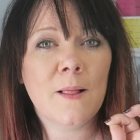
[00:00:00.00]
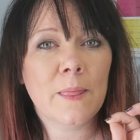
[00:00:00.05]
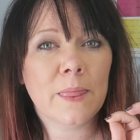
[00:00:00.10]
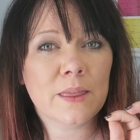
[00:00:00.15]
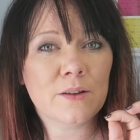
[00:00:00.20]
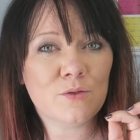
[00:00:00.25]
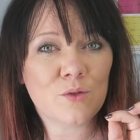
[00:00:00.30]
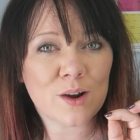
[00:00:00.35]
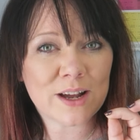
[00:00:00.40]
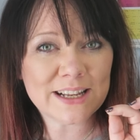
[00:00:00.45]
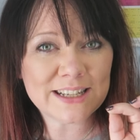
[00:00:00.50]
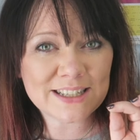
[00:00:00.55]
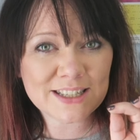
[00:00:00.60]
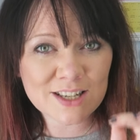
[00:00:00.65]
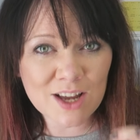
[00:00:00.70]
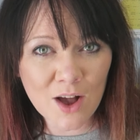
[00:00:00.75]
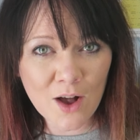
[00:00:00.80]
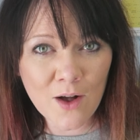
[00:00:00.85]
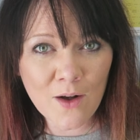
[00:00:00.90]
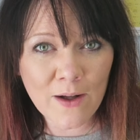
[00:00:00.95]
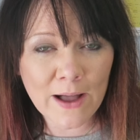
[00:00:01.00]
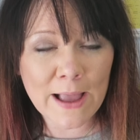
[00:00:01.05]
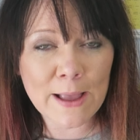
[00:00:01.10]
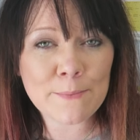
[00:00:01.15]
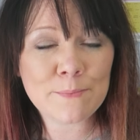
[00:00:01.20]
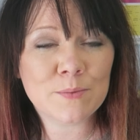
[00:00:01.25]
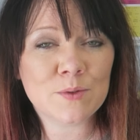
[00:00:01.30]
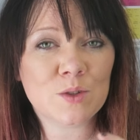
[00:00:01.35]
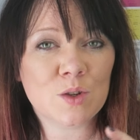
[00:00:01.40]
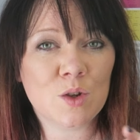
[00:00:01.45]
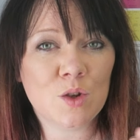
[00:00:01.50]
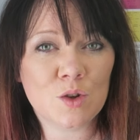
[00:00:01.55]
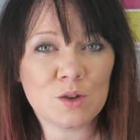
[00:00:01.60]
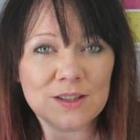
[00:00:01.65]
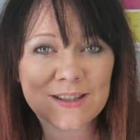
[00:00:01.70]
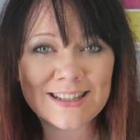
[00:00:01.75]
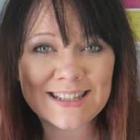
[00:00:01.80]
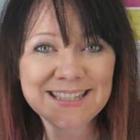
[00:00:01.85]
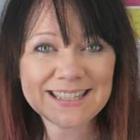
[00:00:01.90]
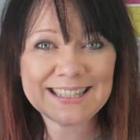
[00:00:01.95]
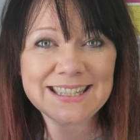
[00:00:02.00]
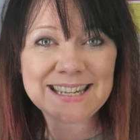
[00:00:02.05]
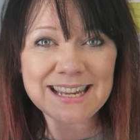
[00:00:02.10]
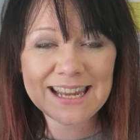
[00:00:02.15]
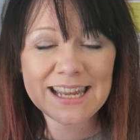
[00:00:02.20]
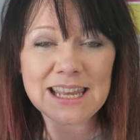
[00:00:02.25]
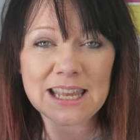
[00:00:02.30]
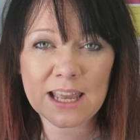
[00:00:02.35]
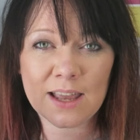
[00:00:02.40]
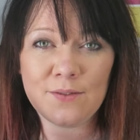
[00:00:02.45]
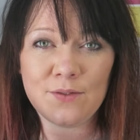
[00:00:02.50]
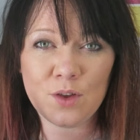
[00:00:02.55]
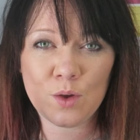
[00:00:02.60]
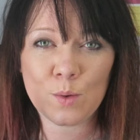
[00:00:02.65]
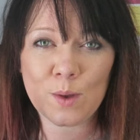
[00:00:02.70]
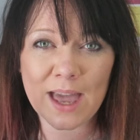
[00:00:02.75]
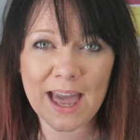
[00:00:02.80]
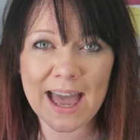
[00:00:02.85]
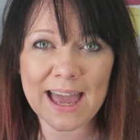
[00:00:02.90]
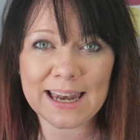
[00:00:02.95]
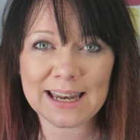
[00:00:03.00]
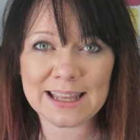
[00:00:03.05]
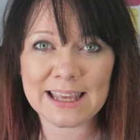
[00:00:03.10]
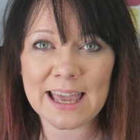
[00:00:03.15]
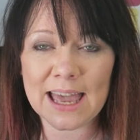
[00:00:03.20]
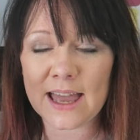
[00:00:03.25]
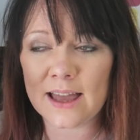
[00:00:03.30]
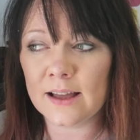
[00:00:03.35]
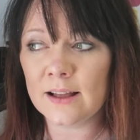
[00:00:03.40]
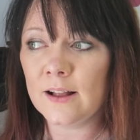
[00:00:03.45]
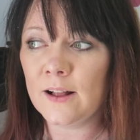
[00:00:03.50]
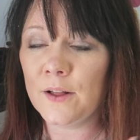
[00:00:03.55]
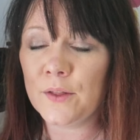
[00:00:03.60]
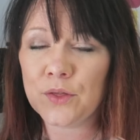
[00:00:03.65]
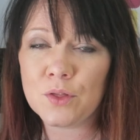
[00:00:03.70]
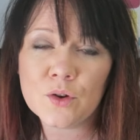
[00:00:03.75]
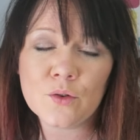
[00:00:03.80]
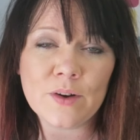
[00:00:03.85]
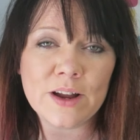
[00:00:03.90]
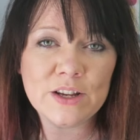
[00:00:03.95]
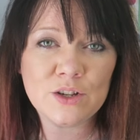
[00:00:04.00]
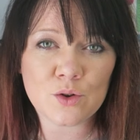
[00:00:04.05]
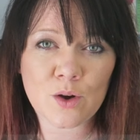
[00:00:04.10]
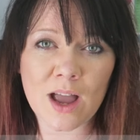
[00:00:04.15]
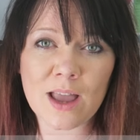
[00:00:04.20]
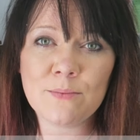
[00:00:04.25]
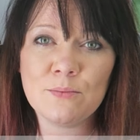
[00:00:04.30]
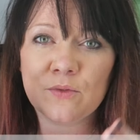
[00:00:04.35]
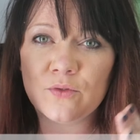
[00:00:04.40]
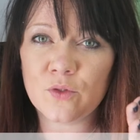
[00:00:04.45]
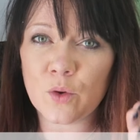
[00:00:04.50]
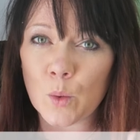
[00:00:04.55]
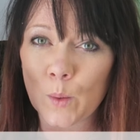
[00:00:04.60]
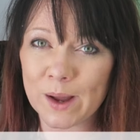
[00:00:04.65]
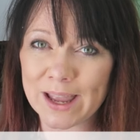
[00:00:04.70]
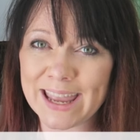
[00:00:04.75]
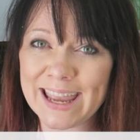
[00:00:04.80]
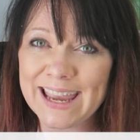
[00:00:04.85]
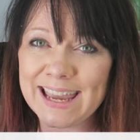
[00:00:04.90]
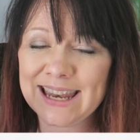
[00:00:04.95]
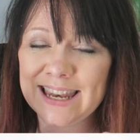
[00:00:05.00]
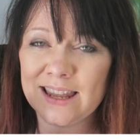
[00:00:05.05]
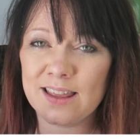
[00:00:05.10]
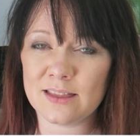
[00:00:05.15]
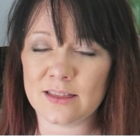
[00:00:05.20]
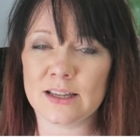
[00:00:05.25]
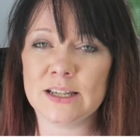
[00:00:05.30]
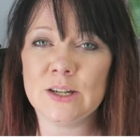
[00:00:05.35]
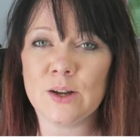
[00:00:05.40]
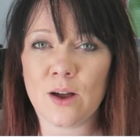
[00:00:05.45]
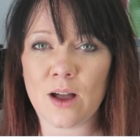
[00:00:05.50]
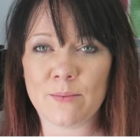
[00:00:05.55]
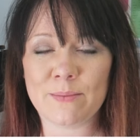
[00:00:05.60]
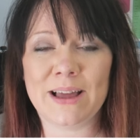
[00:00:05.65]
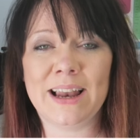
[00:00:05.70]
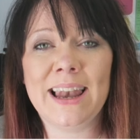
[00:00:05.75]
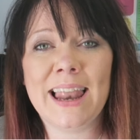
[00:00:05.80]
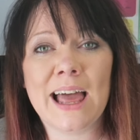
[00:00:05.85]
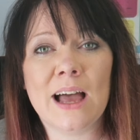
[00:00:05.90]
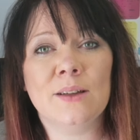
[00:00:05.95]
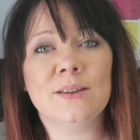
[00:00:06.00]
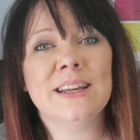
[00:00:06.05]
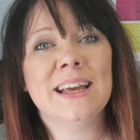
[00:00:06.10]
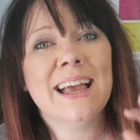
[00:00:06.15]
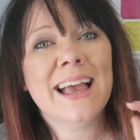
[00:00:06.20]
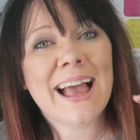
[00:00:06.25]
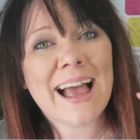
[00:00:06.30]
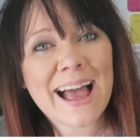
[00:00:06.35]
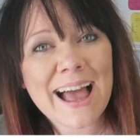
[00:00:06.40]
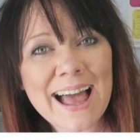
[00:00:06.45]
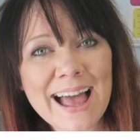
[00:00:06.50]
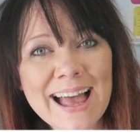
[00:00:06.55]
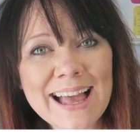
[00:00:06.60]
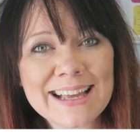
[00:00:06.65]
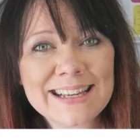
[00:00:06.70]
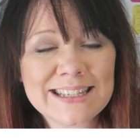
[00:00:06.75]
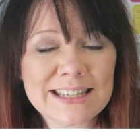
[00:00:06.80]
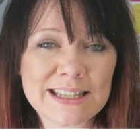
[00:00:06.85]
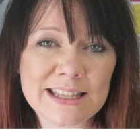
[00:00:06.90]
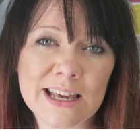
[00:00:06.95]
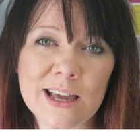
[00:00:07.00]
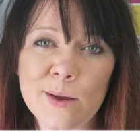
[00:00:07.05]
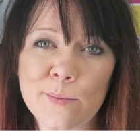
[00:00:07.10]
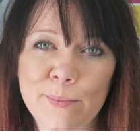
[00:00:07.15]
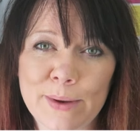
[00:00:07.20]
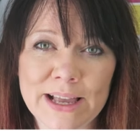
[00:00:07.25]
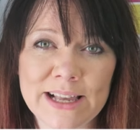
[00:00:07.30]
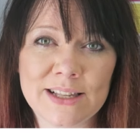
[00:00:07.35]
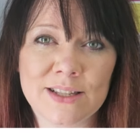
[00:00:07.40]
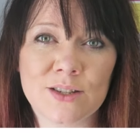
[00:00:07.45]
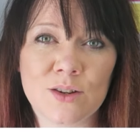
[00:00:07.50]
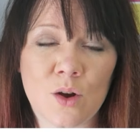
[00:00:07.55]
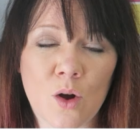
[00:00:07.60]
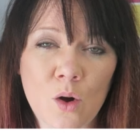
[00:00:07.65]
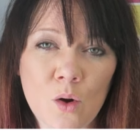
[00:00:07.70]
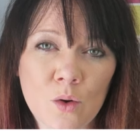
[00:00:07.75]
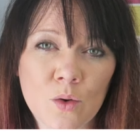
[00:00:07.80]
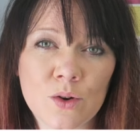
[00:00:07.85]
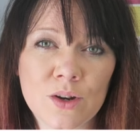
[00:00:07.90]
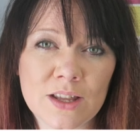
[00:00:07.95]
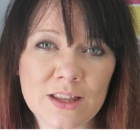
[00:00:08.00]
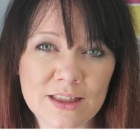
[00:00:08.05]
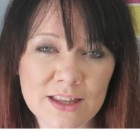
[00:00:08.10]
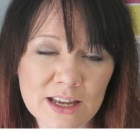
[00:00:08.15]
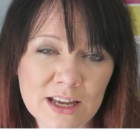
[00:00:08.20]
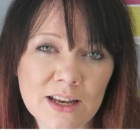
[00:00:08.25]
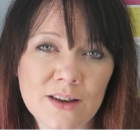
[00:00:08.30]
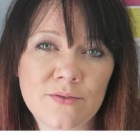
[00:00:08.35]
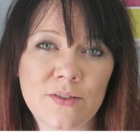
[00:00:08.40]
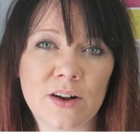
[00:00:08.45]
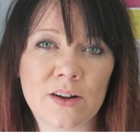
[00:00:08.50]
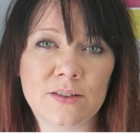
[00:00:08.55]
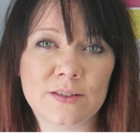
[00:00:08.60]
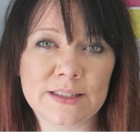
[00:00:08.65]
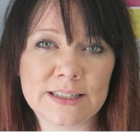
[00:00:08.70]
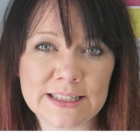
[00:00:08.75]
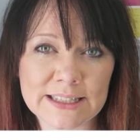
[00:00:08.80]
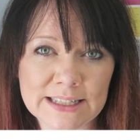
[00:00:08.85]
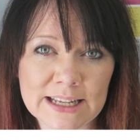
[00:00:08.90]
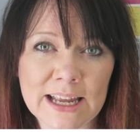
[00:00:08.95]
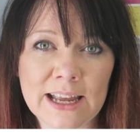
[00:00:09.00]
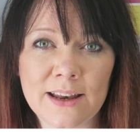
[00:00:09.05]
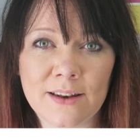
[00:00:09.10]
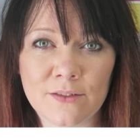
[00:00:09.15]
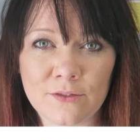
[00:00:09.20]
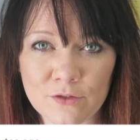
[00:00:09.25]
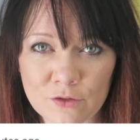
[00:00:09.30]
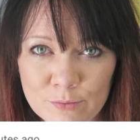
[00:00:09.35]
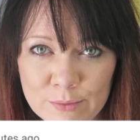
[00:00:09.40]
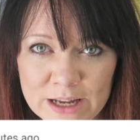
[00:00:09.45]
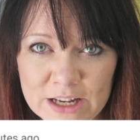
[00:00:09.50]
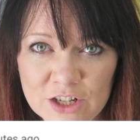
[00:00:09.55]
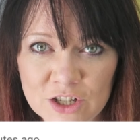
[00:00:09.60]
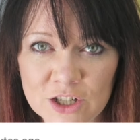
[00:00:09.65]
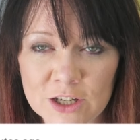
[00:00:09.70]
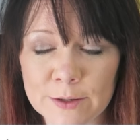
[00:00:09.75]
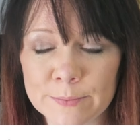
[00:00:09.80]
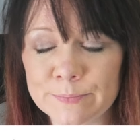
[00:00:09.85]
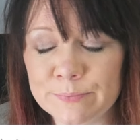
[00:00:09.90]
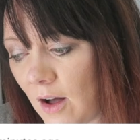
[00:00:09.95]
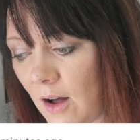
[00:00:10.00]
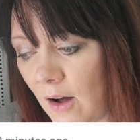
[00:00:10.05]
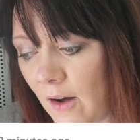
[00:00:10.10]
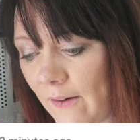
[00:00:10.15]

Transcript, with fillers: the right time, so you can see if you can get the grade you're aiming for in the time allowed, and they're based on the advanced information.